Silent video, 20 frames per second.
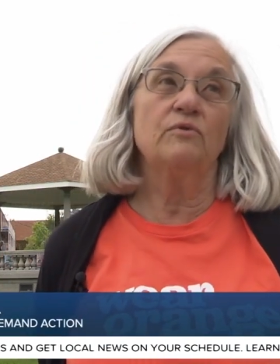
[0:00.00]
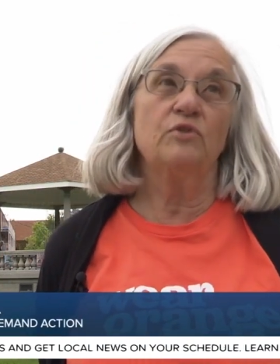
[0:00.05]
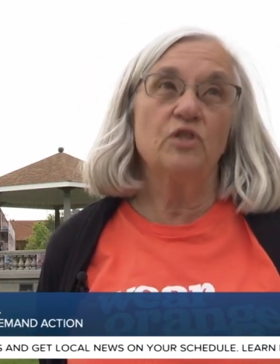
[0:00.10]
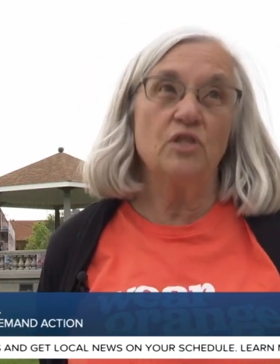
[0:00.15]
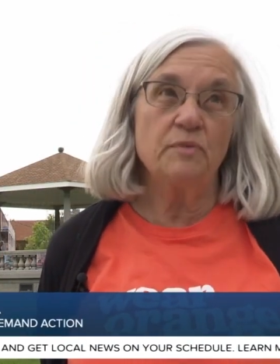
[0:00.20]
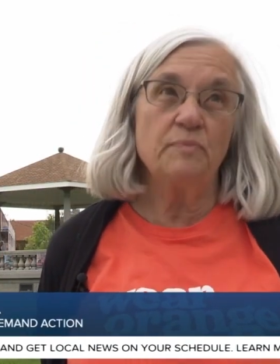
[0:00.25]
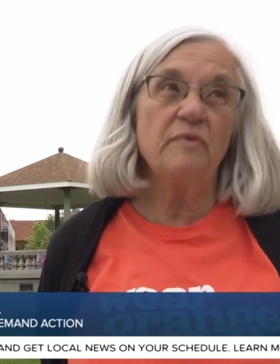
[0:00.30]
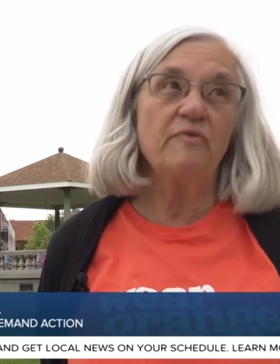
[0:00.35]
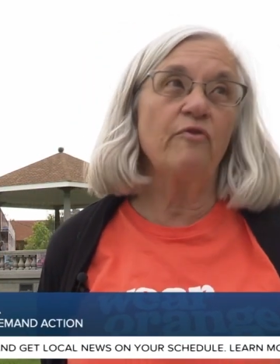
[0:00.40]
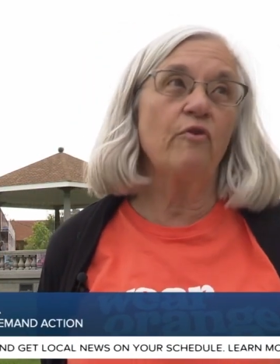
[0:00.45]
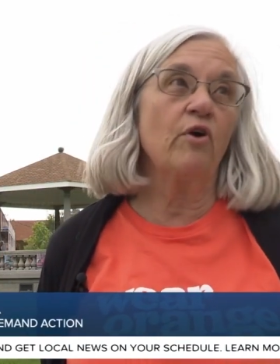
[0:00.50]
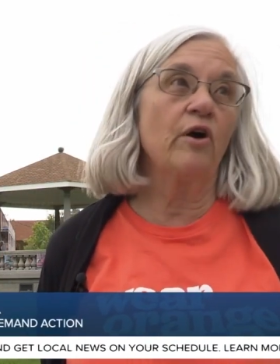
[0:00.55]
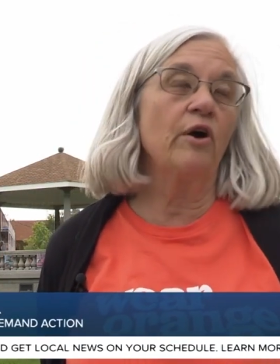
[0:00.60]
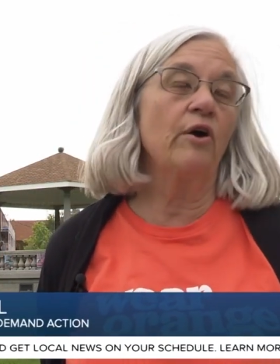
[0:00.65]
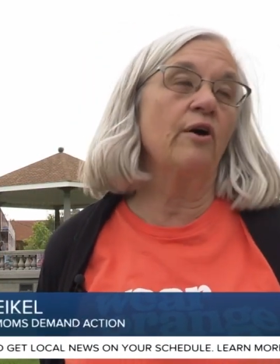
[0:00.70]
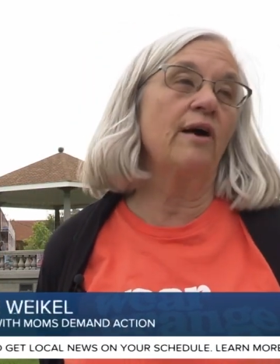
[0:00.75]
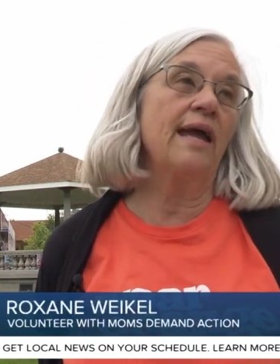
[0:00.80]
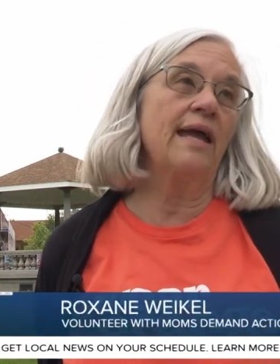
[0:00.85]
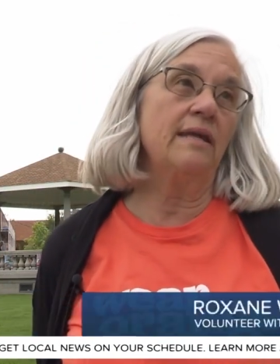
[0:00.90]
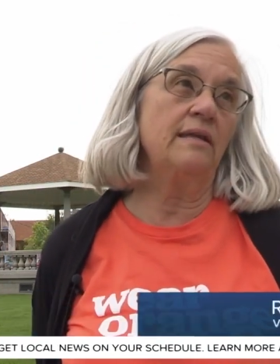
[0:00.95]
just before
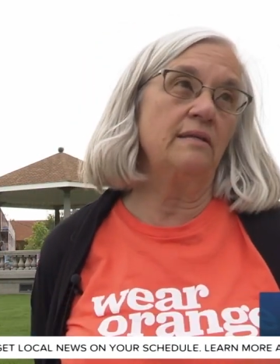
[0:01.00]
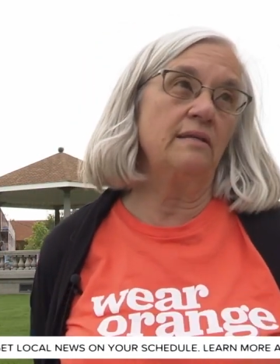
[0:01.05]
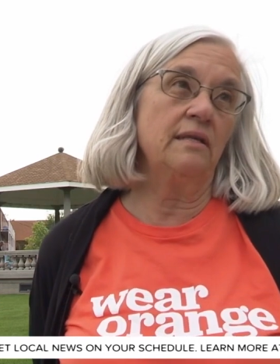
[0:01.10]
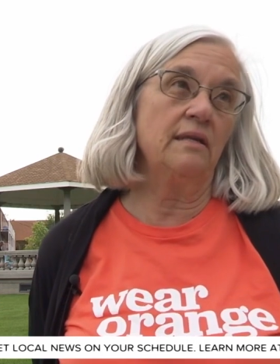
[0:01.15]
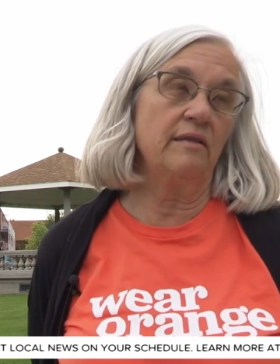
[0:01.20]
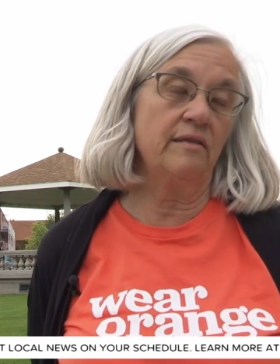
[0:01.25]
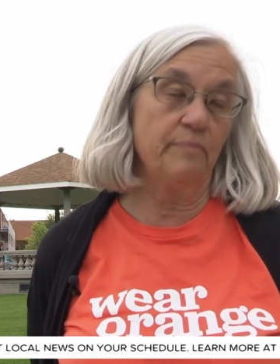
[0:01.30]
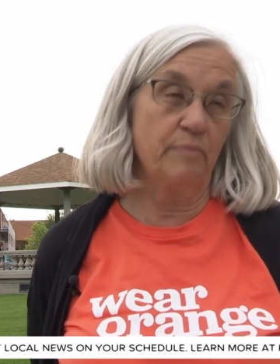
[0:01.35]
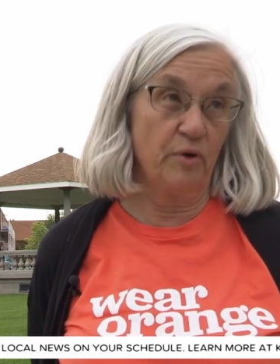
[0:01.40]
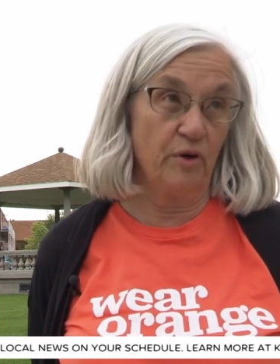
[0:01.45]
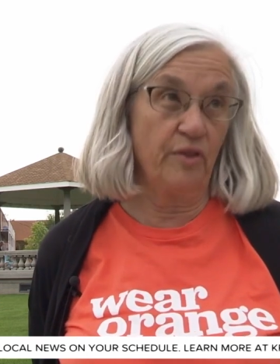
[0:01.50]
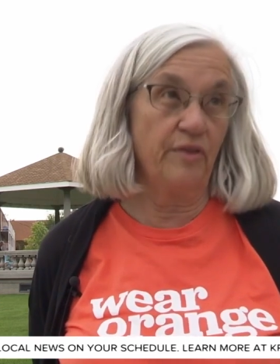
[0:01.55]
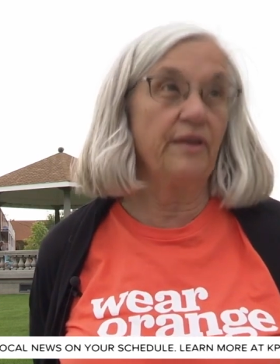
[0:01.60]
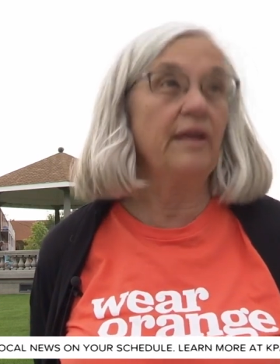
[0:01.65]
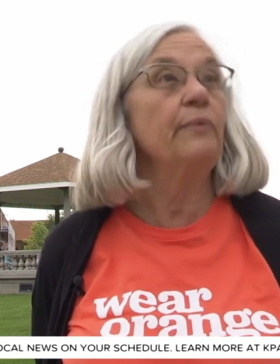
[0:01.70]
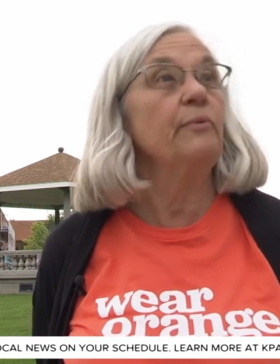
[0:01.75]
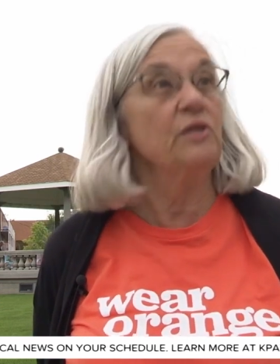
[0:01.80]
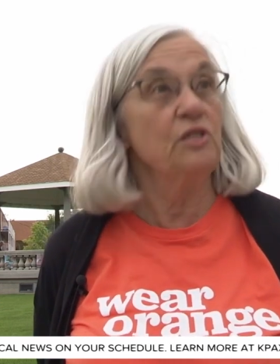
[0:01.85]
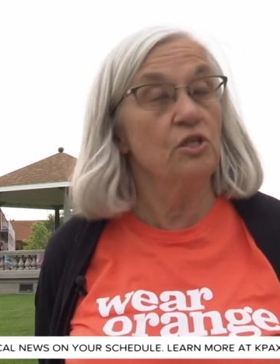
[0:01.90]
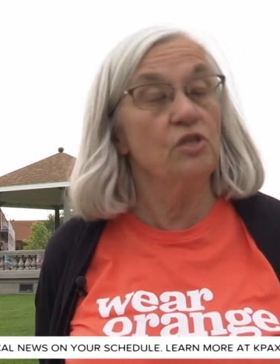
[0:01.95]
her 18th
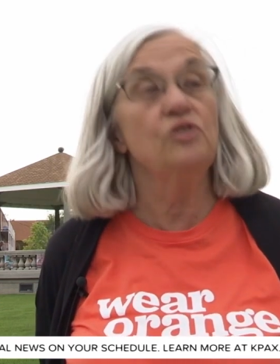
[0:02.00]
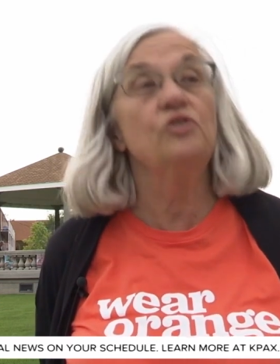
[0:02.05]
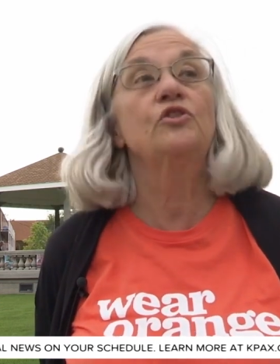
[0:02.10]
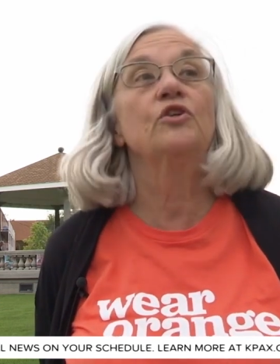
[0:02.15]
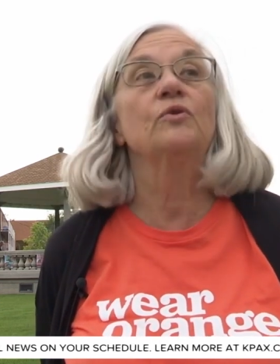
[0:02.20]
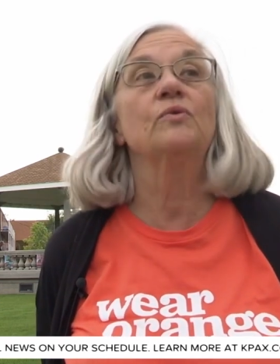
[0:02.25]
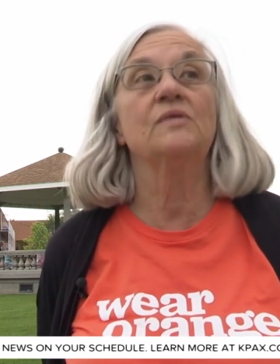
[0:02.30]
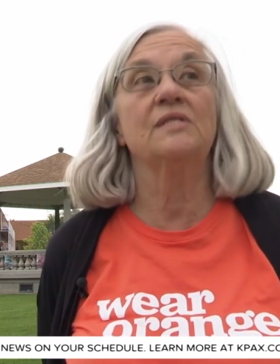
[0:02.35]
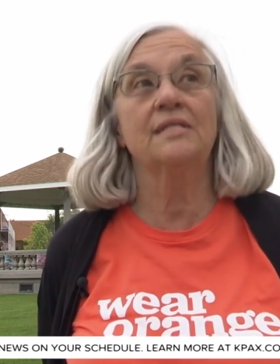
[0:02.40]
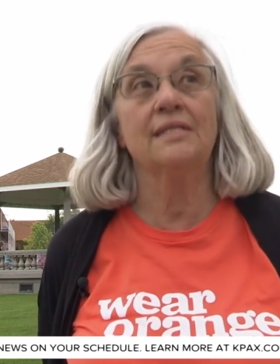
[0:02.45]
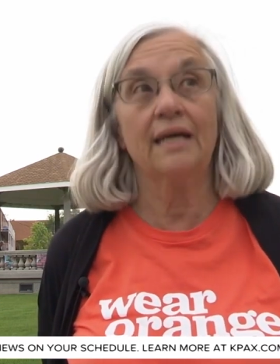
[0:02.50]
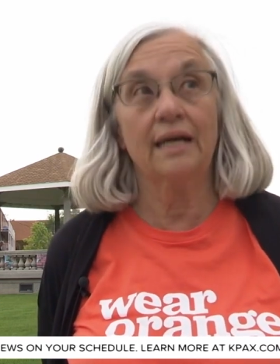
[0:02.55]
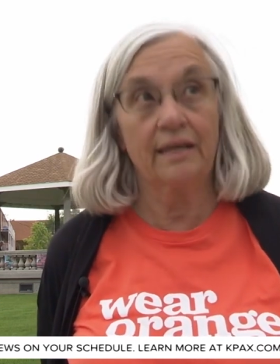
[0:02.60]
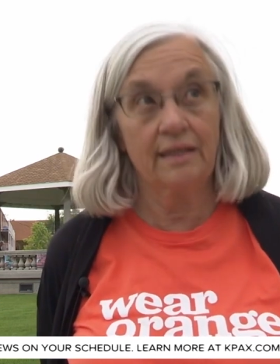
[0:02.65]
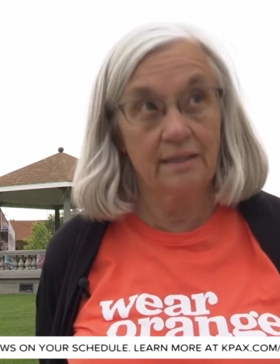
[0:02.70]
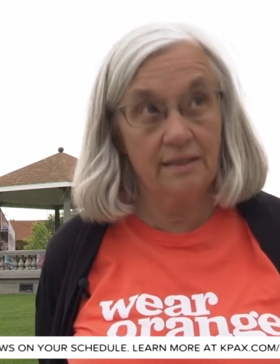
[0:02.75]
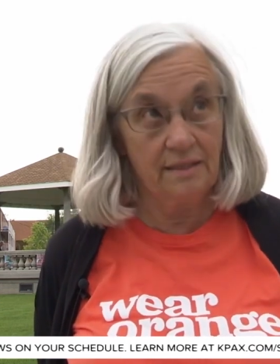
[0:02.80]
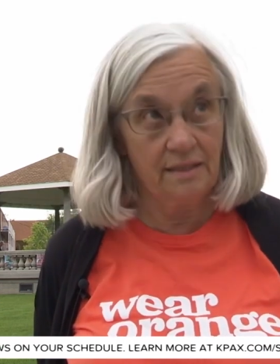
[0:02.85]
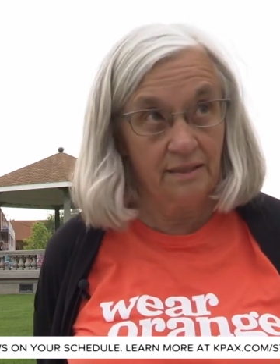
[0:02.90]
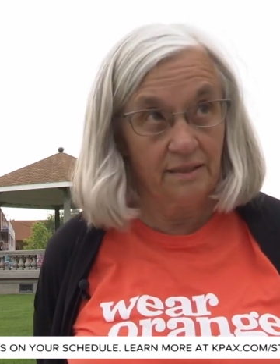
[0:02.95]
birthday, which is June
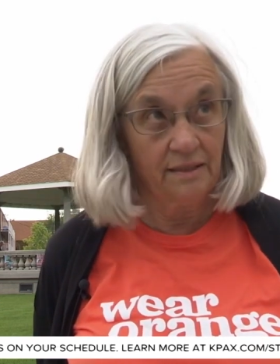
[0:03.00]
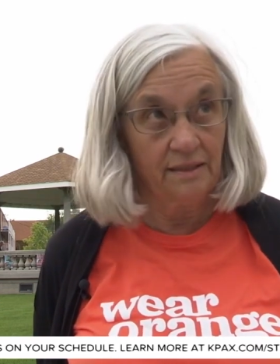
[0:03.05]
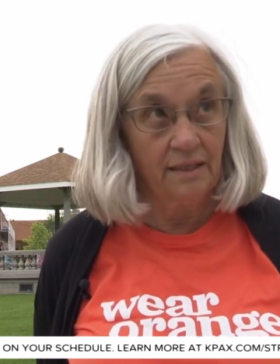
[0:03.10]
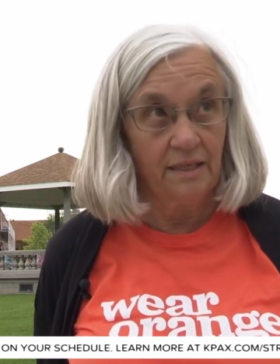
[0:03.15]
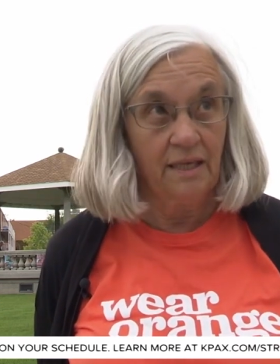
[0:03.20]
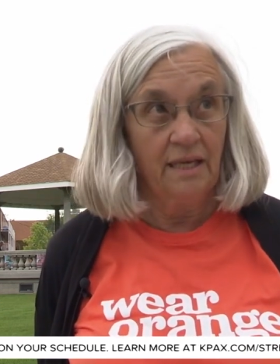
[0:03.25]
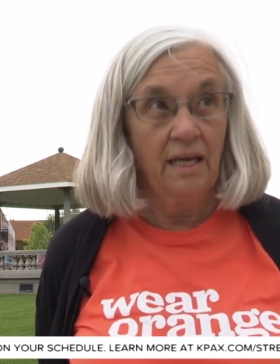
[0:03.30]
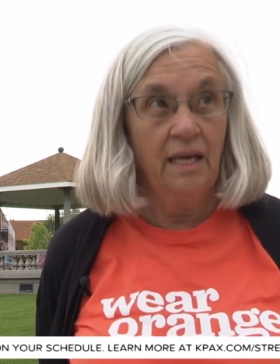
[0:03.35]
2nd